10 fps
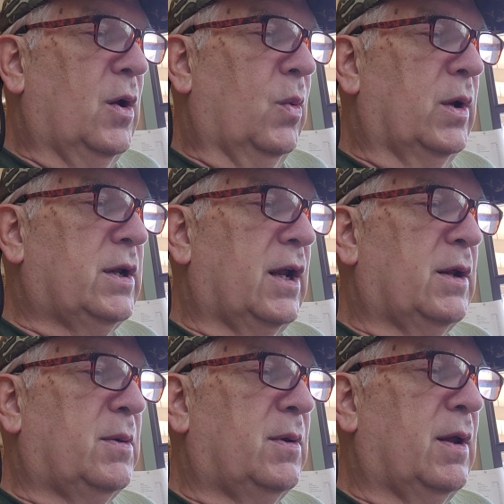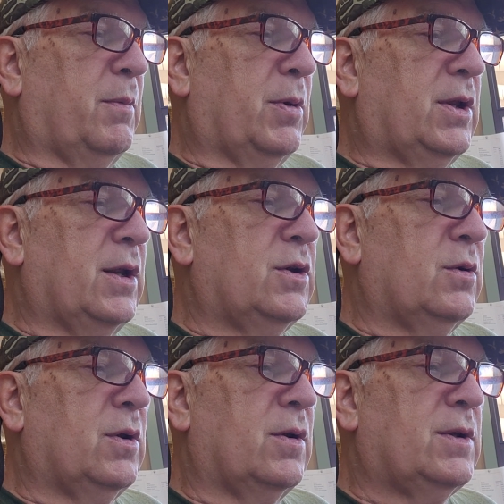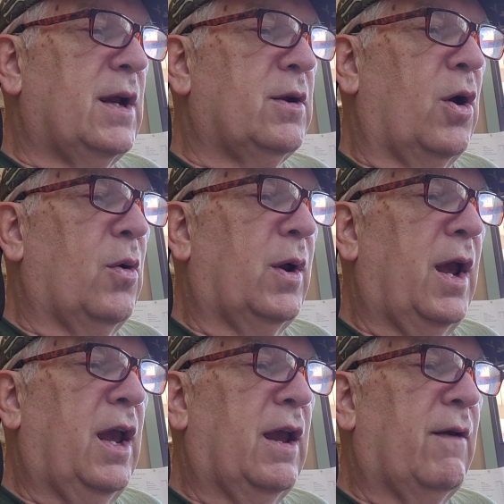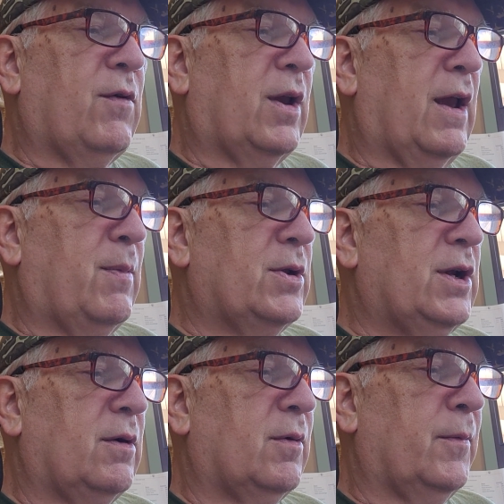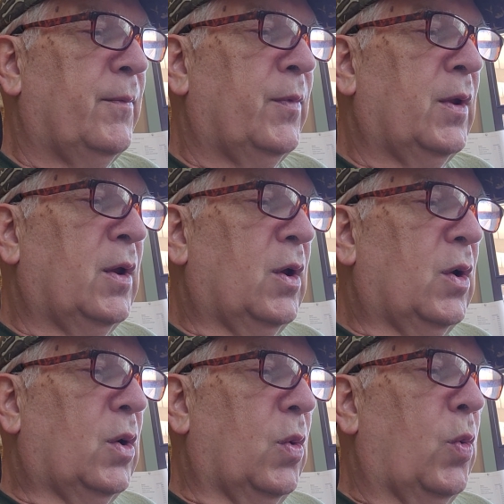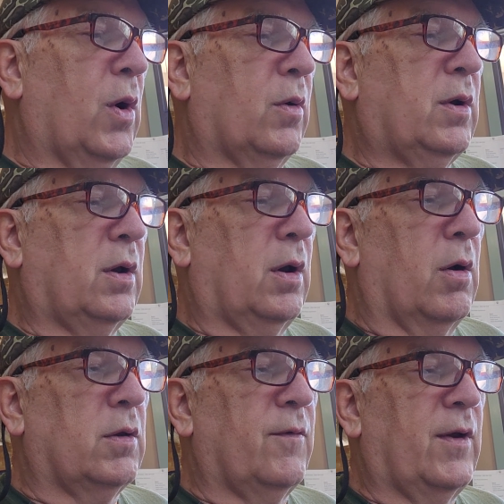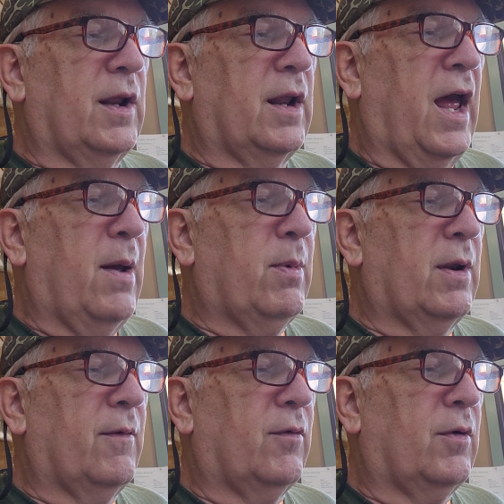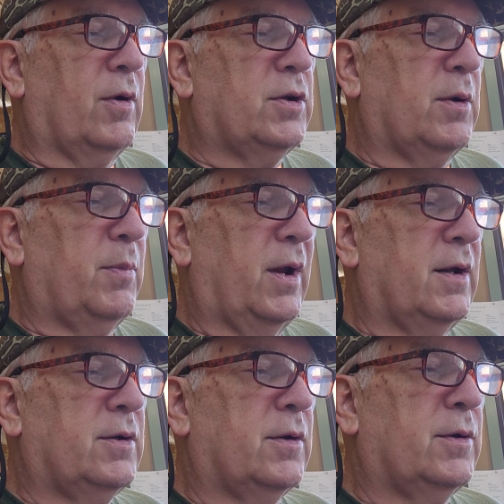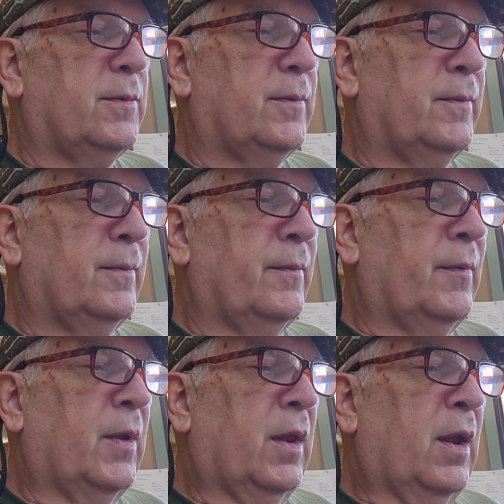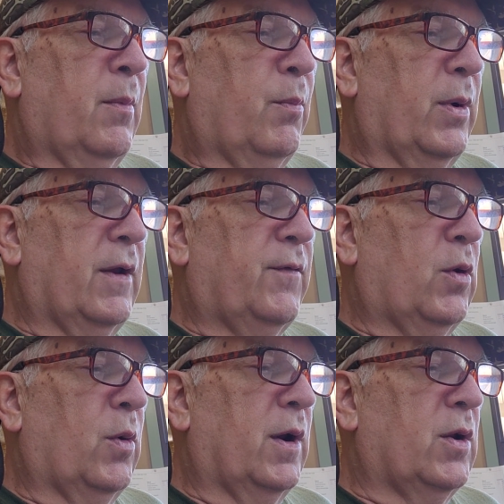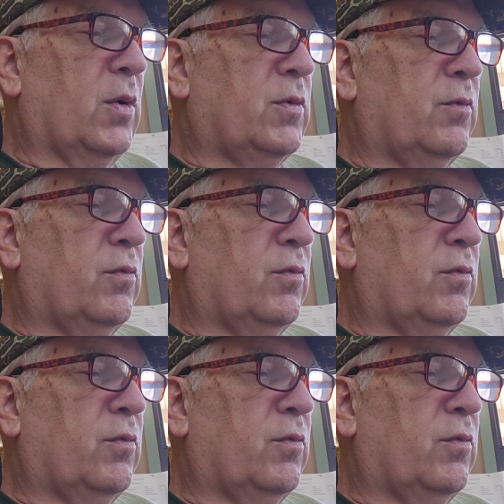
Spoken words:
which has the potential to sound okay if you keep it general, a well-cultivated habit of Christian pastors. But if you were in the